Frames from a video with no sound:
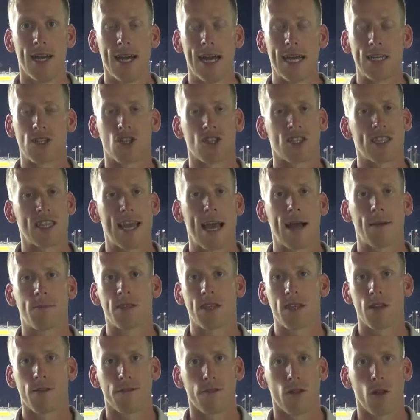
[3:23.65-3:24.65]
It's just the ebbs
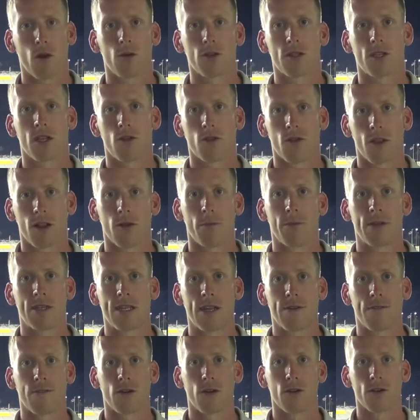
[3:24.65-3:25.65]
and the flows that are a little bit
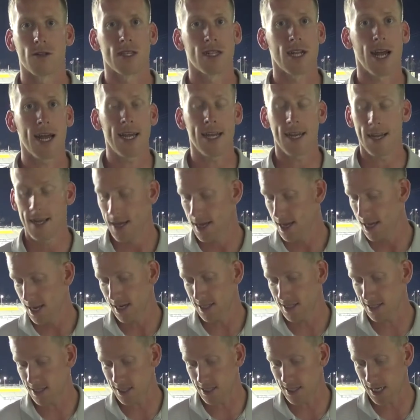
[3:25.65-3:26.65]
difficult. Tonight,
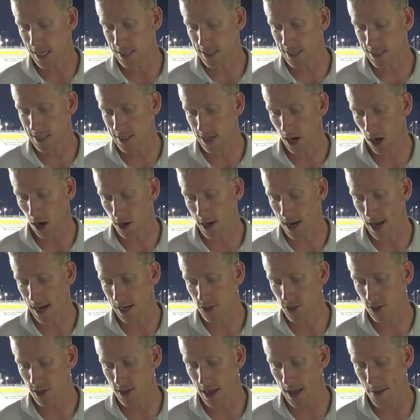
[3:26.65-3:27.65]
his statistics aren't
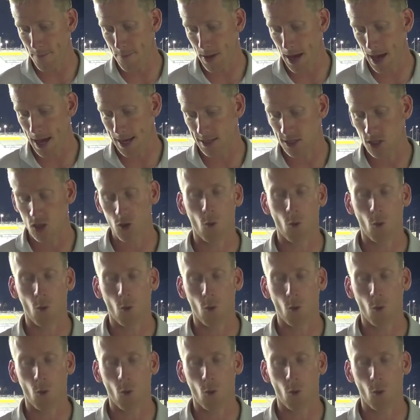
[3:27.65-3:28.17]
actually that bad.